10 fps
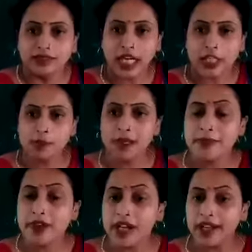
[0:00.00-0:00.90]

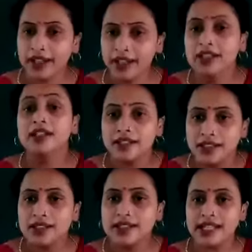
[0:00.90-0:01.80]
Anupam Rai,
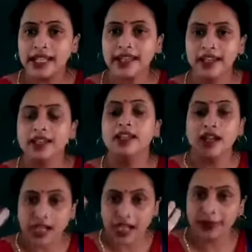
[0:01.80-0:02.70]
say,
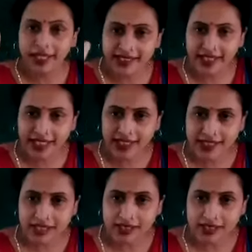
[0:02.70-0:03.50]
are you getting it?